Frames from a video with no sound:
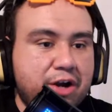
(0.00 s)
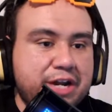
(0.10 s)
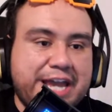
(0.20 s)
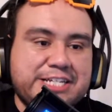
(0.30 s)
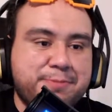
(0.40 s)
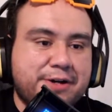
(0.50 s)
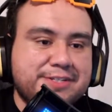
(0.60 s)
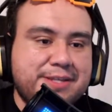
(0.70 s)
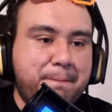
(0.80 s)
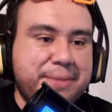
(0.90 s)
on
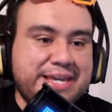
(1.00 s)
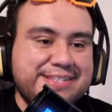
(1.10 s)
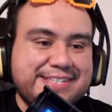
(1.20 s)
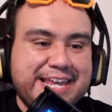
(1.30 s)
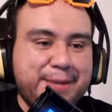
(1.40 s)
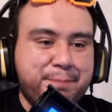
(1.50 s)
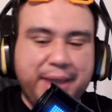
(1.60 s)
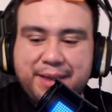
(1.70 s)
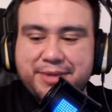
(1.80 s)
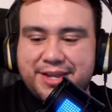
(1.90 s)
Xbox and PC,
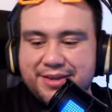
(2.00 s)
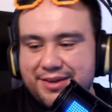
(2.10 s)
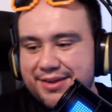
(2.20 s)
baby.